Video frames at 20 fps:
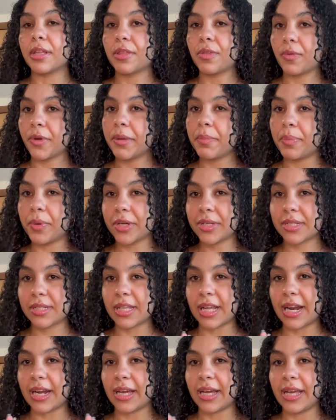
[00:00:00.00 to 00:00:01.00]
3 books
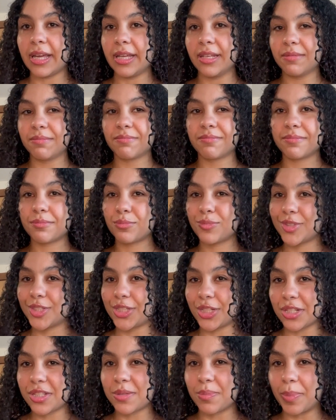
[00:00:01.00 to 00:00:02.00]
that I
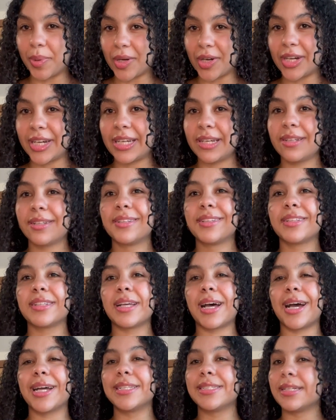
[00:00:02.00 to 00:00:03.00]
just bought,
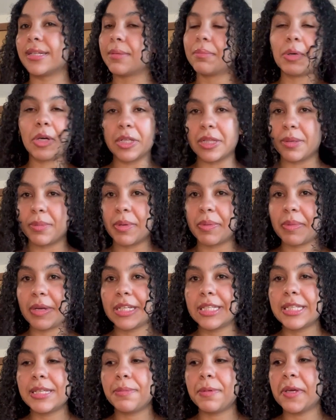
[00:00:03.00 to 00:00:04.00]
I didn't put them in my
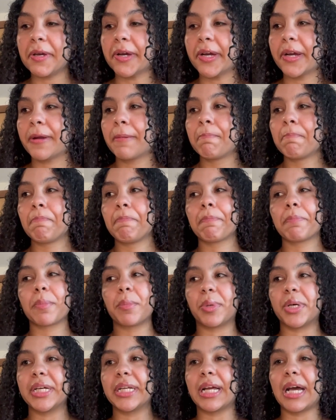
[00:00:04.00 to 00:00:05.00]
TBR,
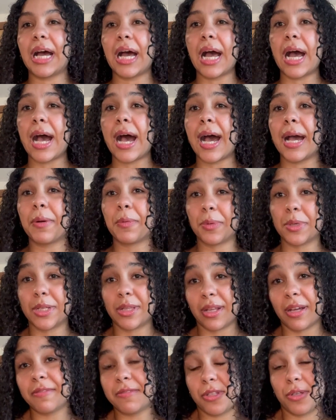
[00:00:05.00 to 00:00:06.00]
but I would
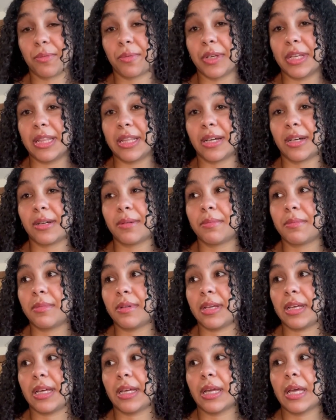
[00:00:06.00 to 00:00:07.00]
love to read them.
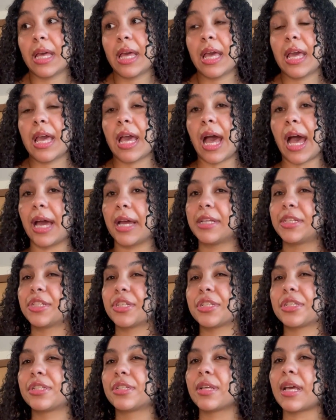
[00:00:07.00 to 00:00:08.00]
I
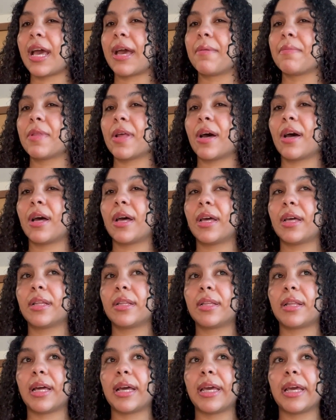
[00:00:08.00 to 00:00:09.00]
just am not
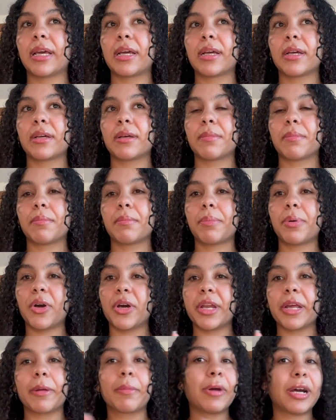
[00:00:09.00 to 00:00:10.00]
like
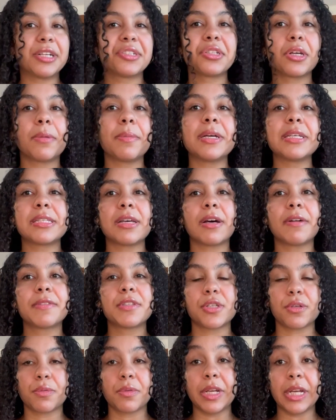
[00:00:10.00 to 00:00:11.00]
putting pressure on myself
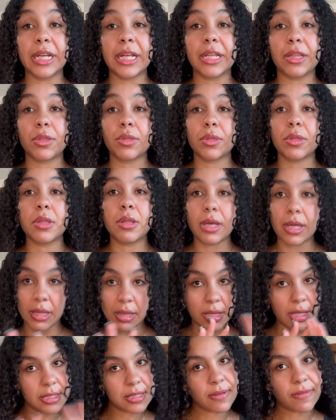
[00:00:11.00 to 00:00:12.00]
to read it in
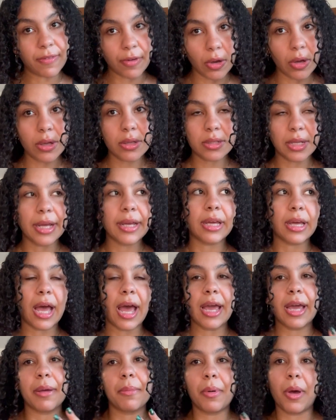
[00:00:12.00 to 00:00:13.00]
this fall. Like I
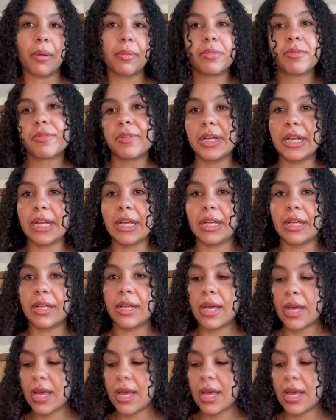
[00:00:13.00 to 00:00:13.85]
can probably read it.